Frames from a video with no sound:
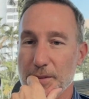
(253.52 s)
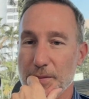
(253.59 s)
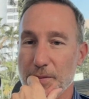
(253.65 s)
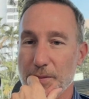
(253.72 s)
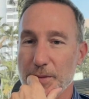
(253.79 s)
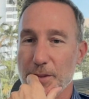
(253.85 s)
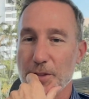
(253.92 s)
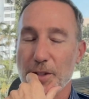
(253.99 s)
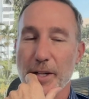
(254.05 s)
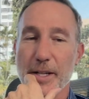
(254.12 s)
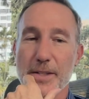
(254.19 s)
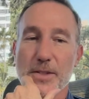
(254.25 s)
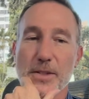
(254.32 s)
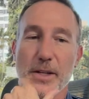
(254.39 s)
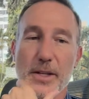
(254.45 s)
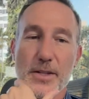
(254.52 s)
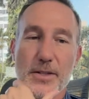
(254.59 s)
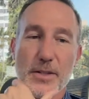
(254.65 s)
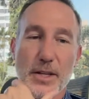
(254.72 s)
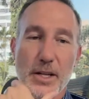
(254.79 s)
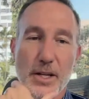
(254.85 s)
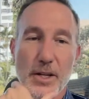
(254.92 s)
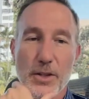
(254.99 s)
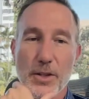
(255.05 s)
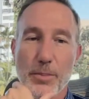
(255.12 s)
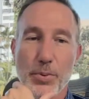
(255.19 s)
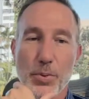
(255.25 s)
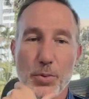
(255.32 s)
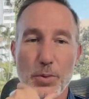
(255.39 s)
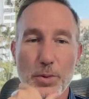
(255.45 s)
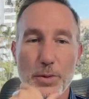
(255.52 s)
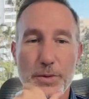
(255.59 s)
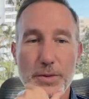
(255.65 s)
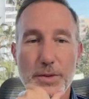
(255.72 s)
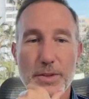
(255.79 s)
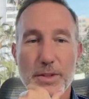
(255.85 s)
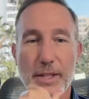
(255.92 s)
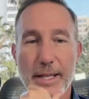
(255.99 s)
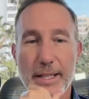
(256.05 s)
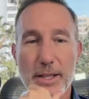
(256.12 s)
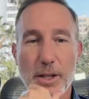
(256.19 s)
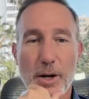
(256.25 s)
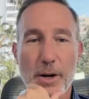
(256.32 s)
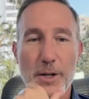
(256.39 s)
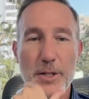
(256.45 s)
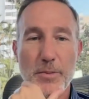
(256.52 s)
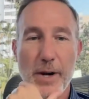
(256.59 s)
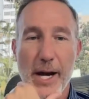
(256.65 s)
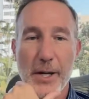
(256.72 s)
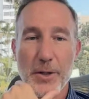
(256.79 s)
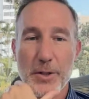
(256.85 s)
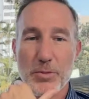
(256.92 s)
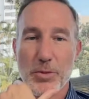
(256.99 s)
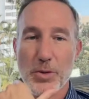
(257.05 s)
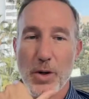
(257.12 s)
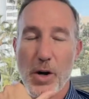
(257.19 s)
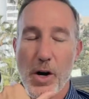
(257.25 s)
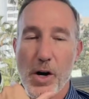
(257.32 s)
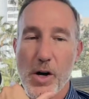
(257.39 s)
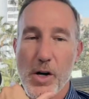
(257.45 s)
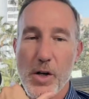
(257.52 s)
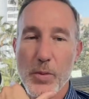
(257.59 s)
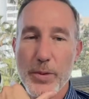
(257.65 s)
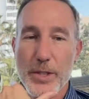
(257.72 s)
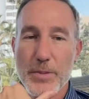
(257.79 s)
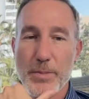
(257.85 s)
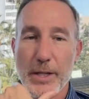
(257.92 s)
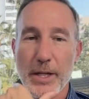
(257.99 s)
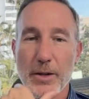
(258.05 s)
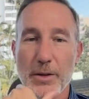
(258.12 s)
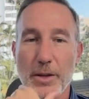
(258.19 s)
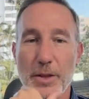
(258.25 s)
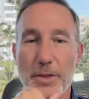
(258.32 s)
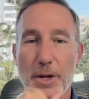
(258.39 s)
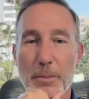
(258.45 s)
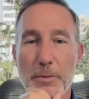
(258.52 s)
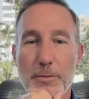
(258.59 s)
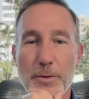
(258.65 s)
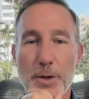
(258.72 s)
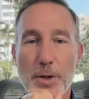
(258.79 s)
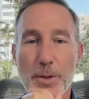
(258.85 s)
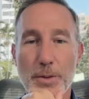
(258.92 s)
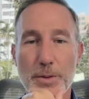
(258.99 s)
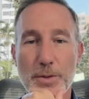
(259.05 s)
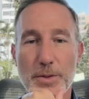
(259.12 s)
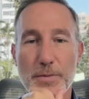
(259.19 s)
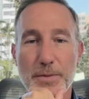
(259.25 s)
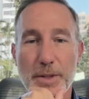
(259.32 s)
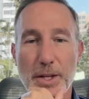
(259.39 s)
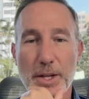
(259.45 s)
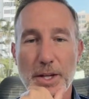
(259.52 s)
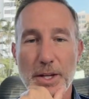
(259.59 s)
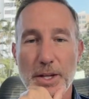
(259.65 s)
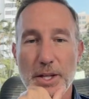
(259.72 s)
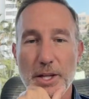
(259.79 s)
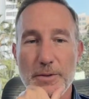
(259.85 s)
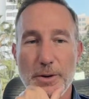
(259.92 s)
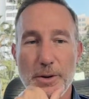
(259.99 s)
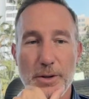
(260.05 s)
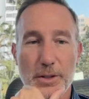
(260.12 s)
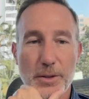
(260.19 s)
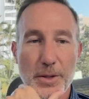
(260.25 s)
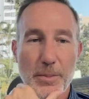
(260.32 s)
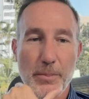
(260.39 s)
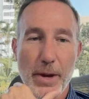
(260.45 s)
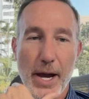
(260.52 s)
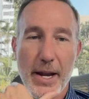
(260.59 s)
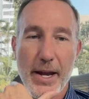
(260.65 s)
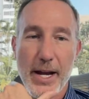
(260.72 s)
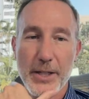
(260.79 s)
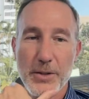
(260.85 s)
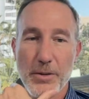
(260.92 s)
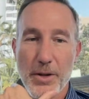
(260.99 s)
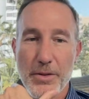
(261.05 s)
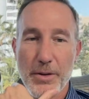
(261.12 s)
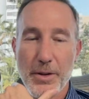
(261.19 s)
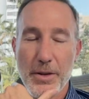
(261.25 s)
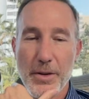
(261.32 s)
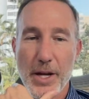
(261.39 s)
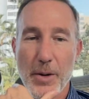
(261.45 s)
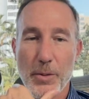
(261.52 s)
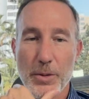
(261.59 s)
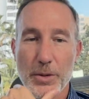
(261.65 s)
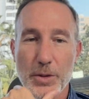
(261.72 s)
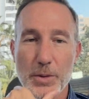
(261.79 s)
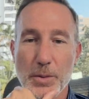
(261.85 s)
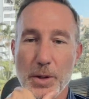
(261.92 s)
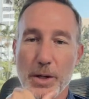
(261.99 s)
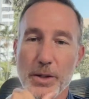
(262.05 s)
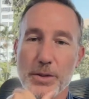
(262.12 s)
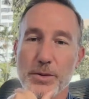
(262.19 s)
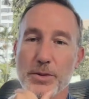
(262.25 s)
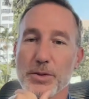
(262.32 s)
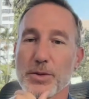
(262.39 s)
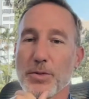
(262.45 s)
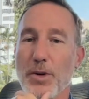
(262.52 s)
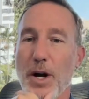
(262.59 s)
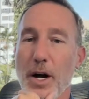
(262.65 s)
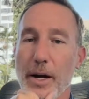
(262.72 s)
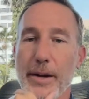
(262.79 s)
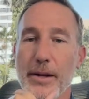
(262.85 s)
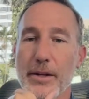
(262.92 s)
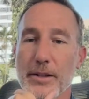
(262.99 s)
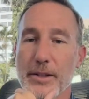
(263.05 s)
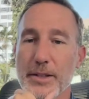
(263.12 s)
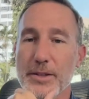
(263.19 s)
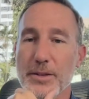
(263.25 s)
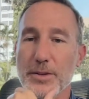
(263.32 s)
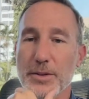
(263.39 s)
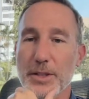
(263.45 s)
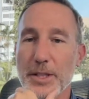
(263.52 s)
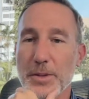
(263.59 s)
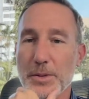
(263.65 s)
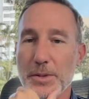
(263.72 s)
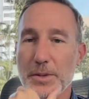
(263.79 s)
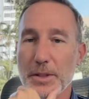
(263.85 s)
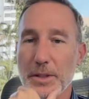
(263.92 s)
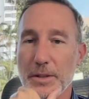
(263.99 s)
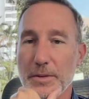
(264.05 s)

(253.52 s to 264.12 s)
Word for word: Sean says, the pools and large miners will always be under the thumb of nodes. If you are declared a bad actor and a threat to the network, you are scrod. It's interesting.